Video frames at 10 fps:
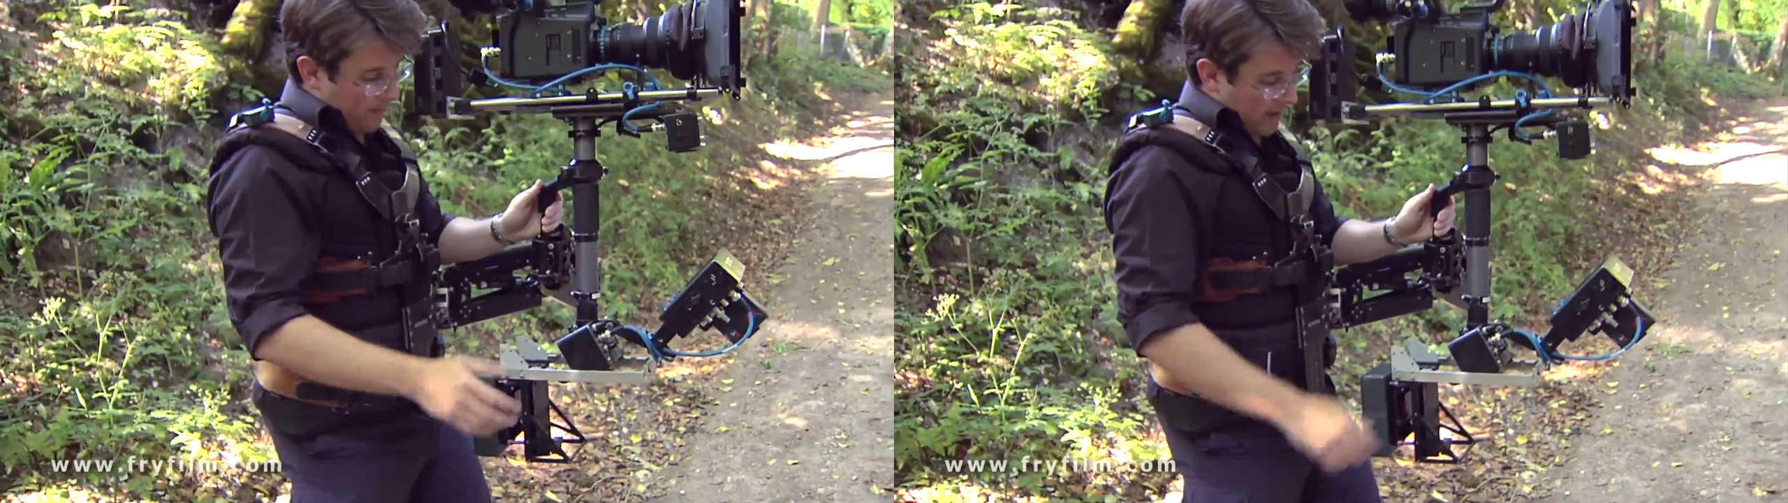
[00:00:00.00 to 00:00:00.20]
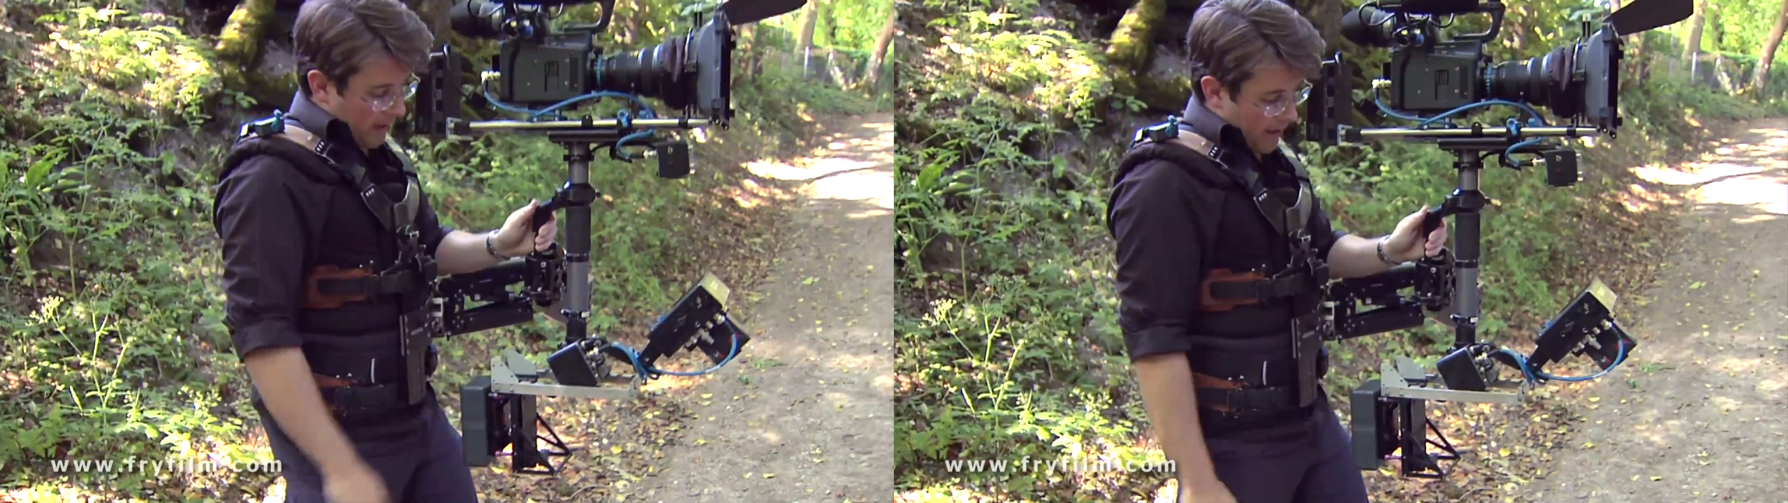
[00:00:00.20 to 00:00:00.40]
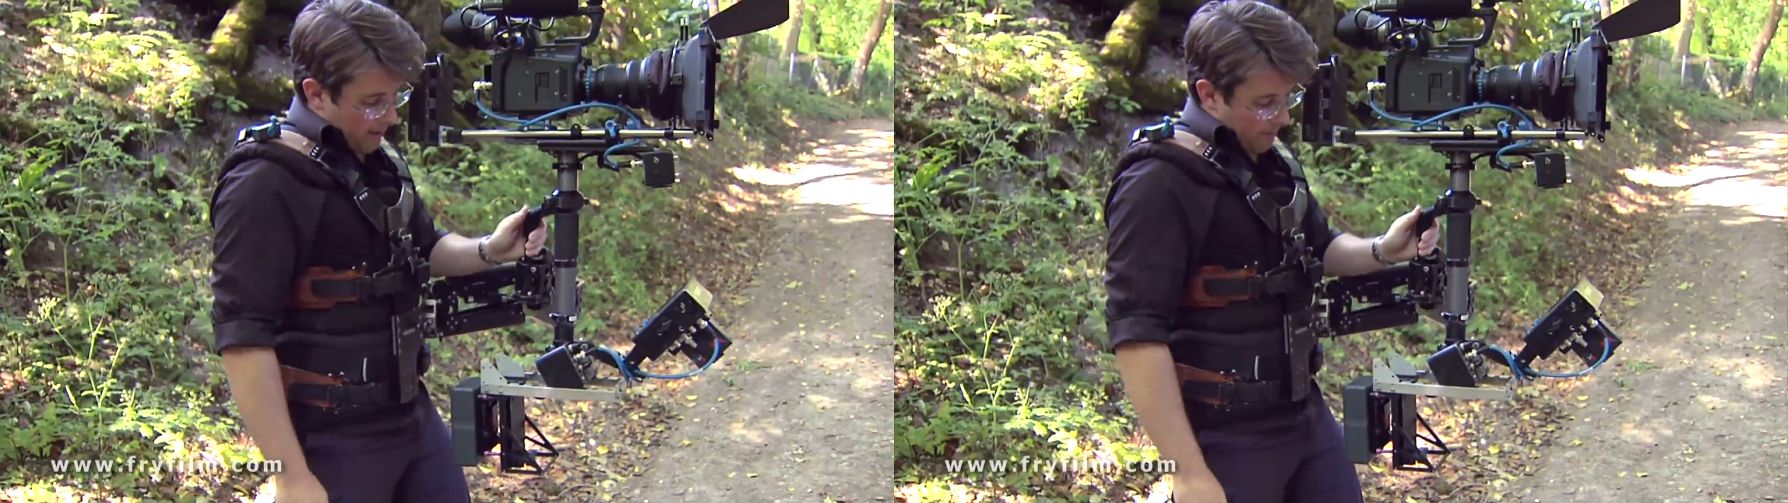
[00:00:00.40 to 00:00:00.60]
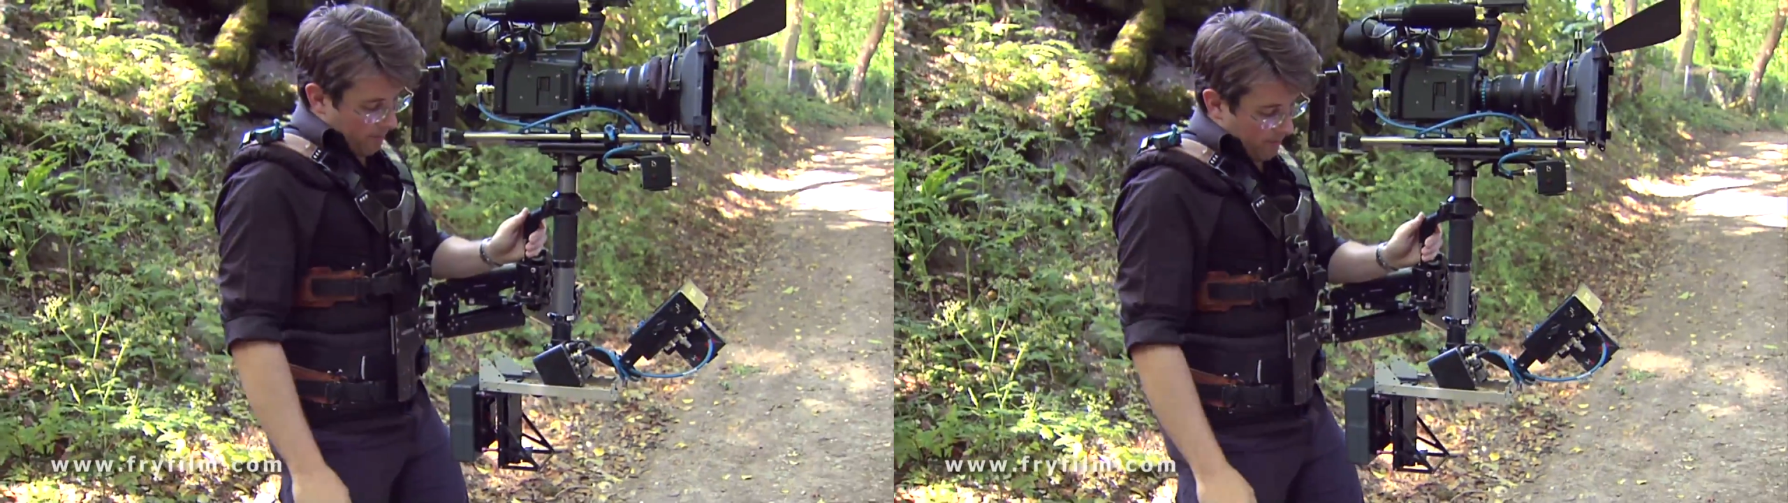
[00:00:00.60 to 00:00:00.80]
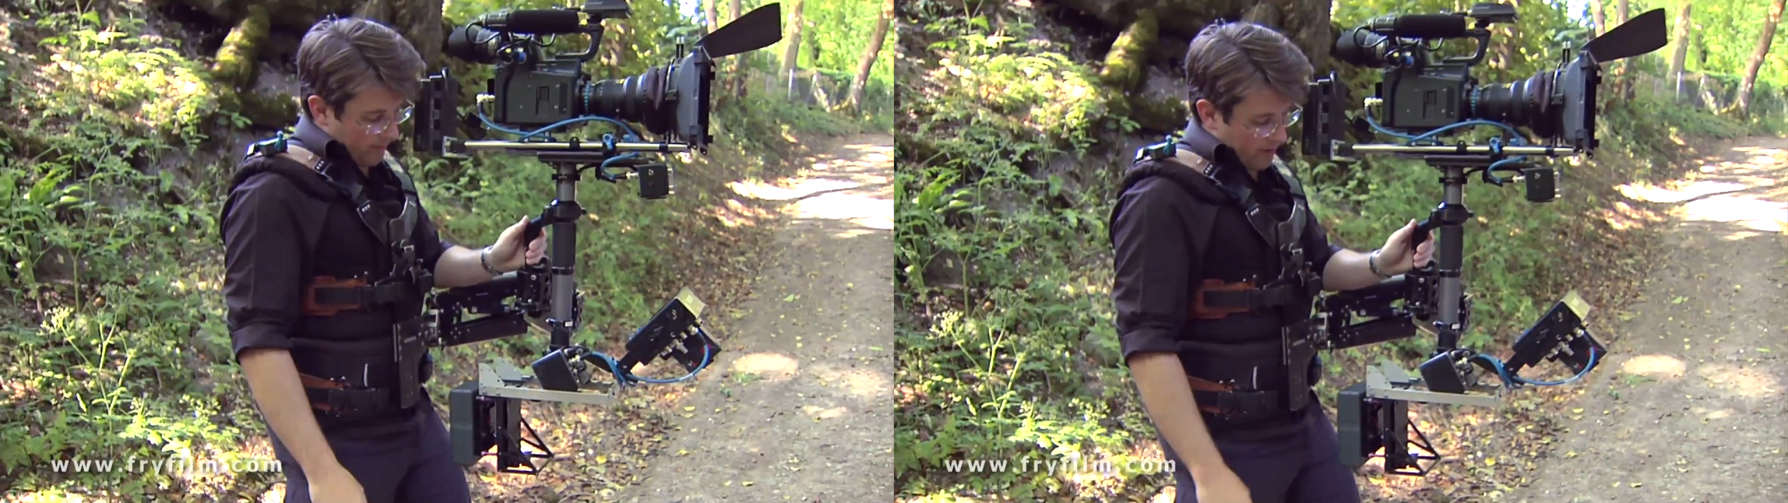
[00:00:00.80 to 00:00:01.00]

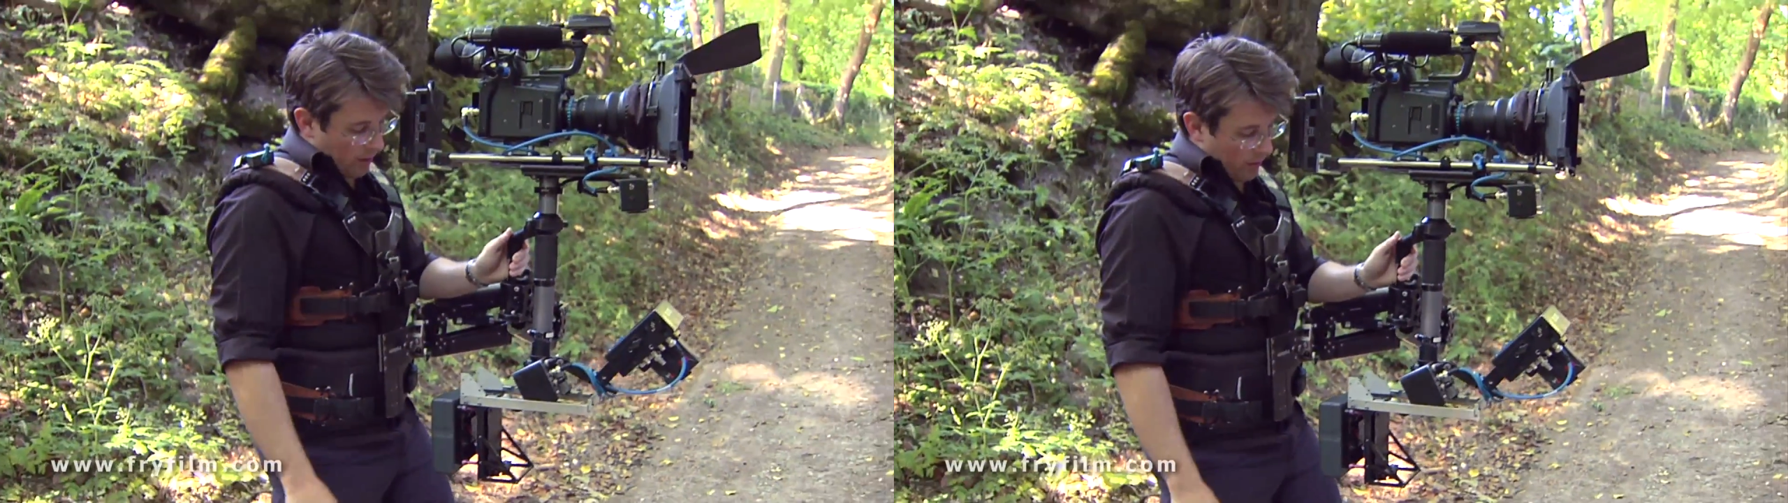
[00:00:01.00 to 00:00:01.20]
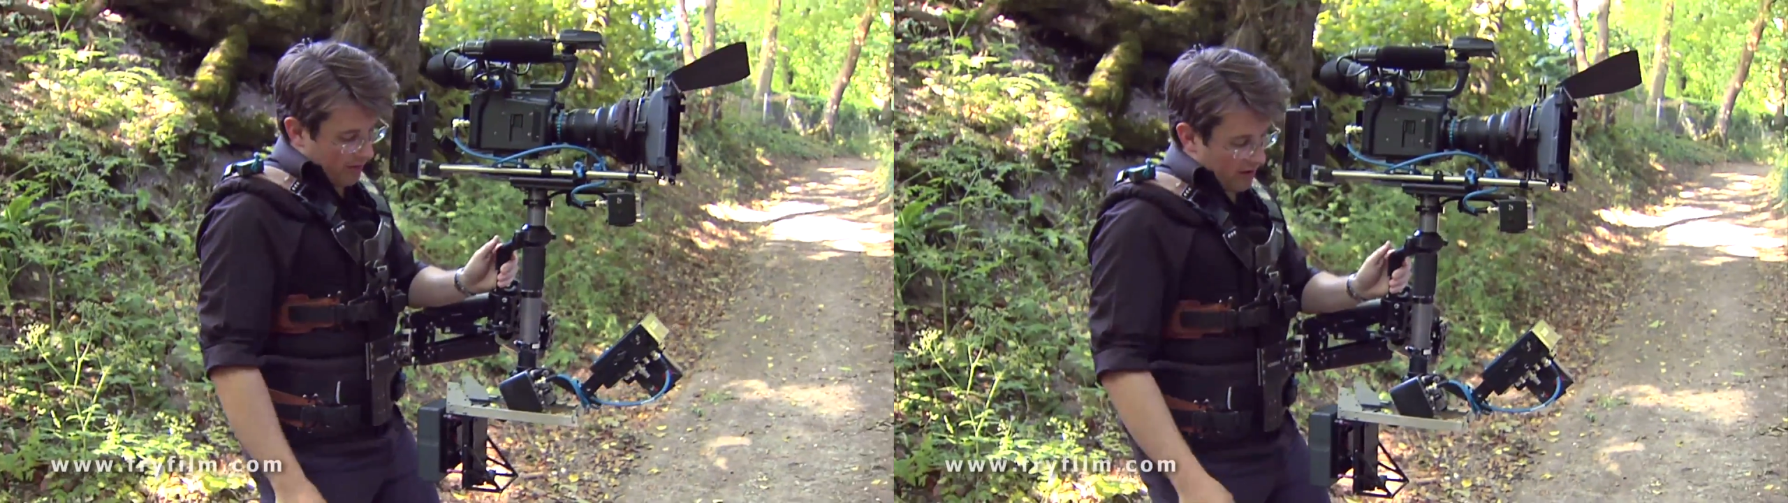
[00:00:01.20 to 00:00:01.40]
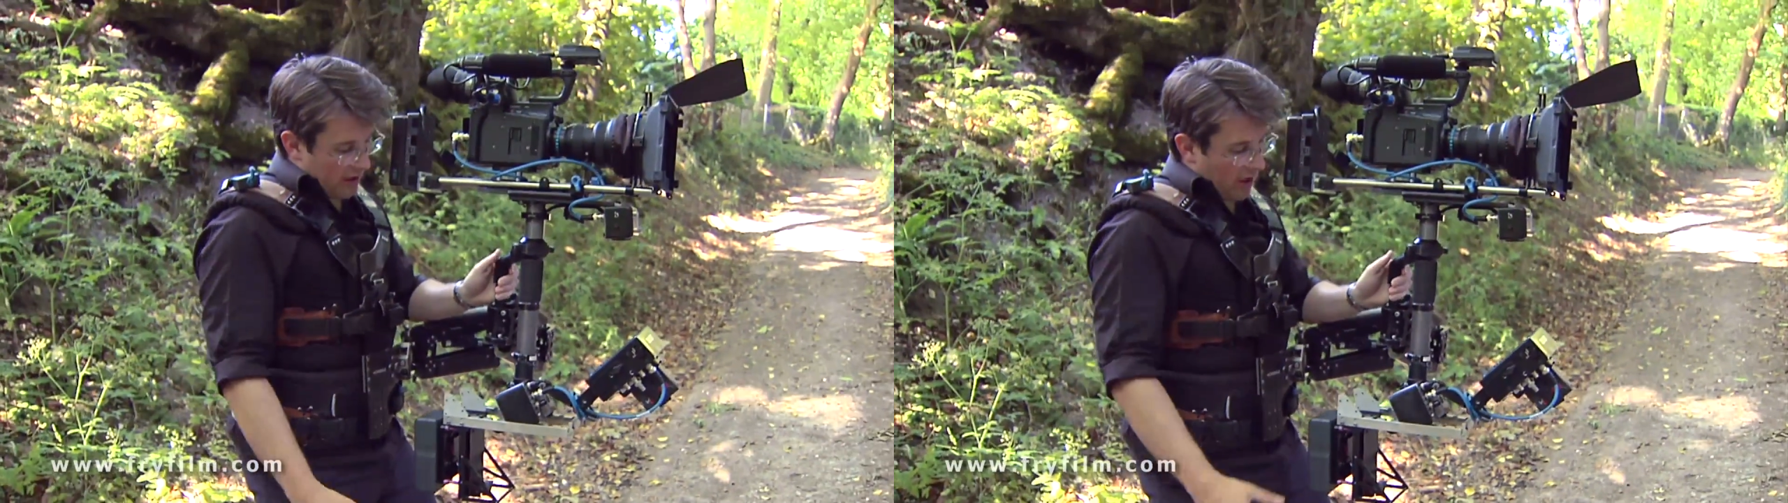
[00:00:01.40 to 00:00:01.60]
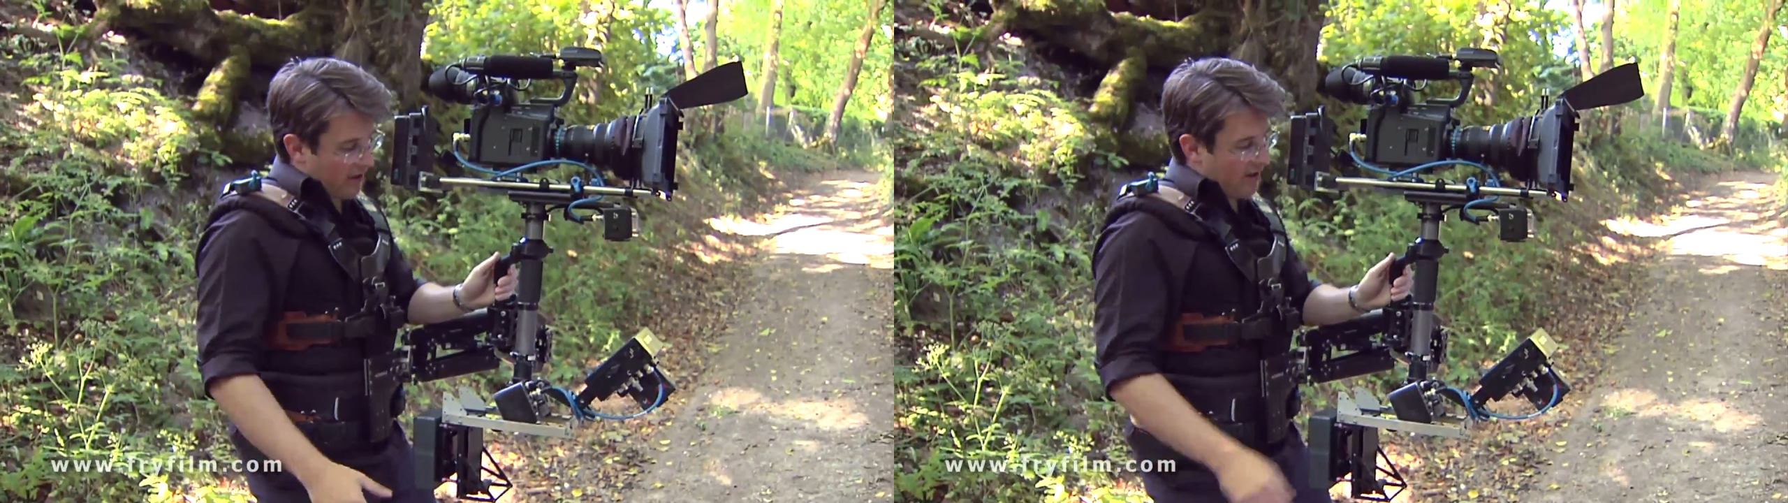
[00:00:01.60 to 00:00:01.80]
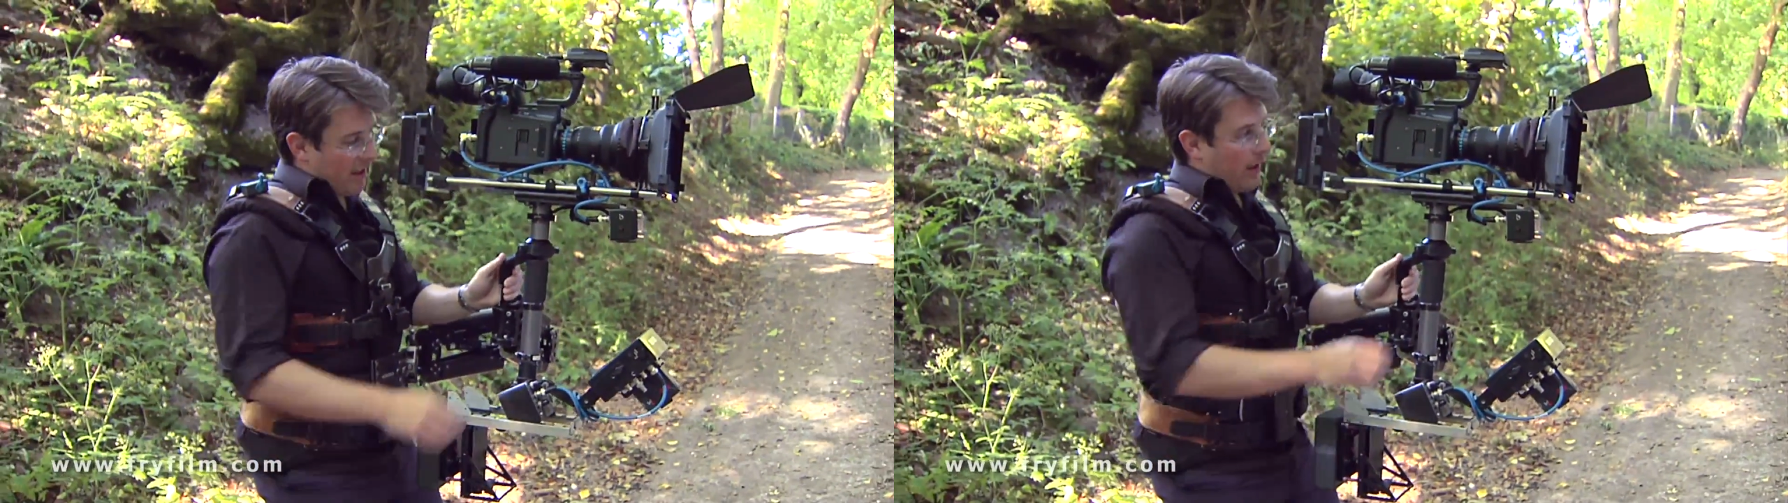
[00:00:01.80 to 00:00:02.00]
So it's as
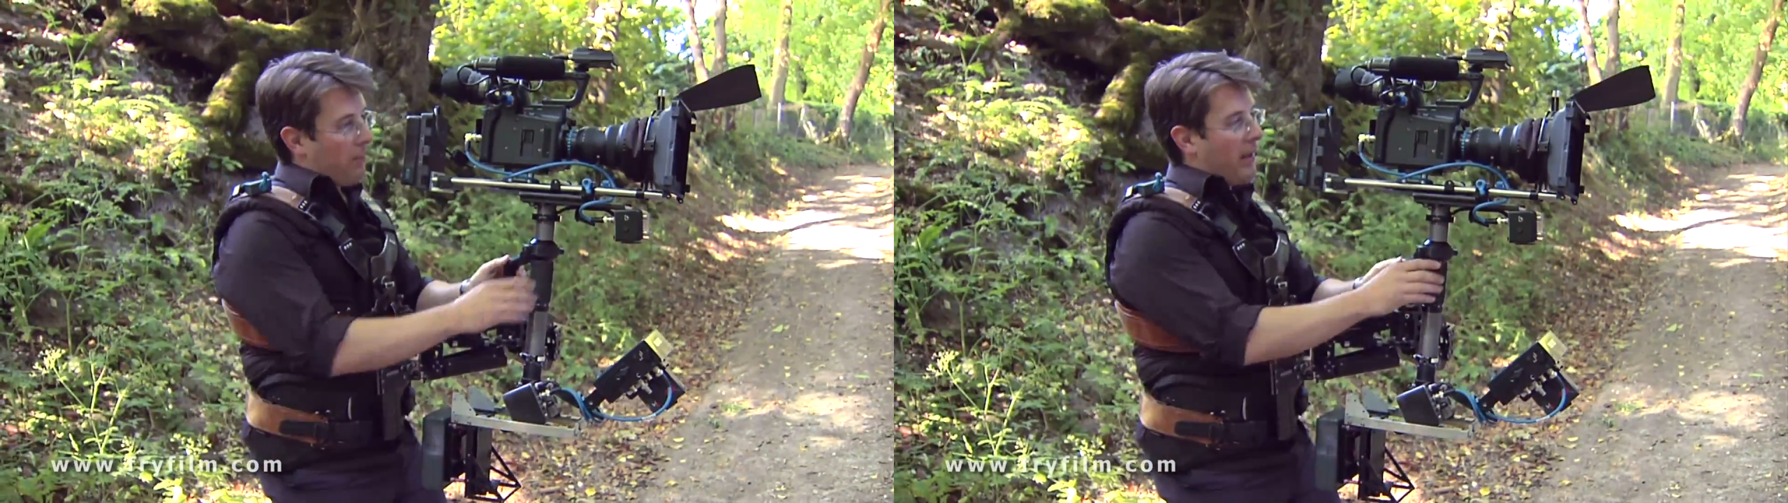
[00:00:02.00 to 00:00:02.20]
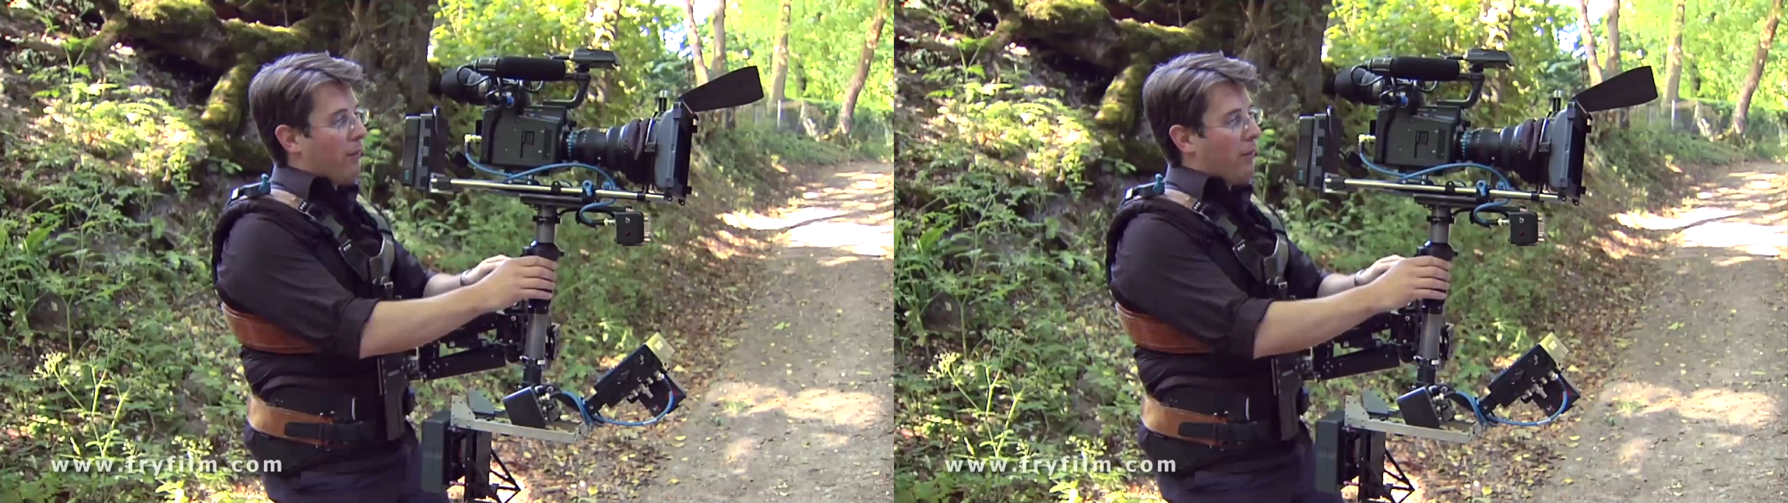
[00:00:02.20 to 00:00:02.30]
light as it can be,